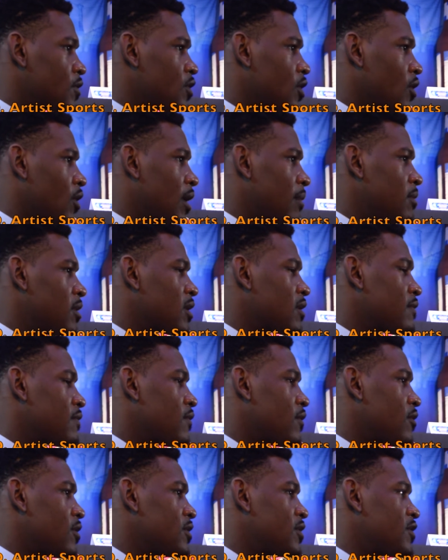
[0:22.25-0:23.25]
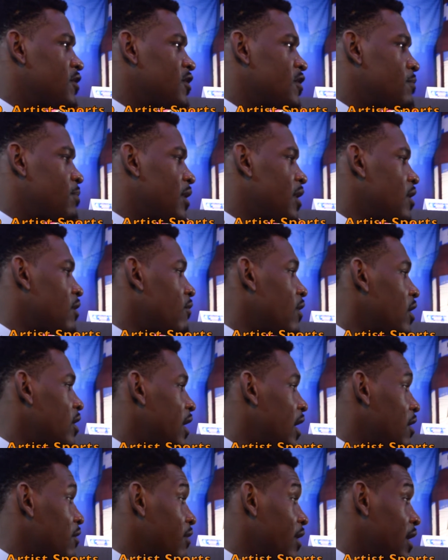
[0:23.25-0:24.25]
So I'm looking forward to just being around
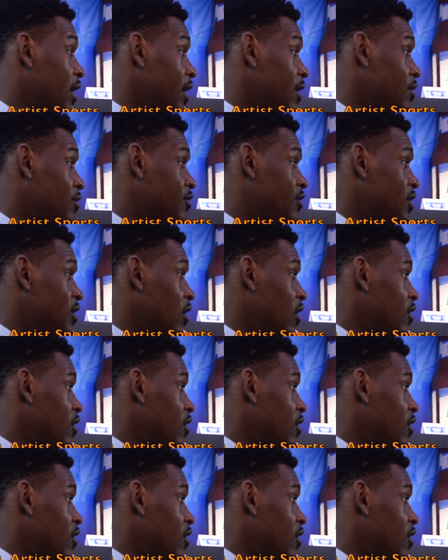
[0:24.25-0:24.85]
that great energy.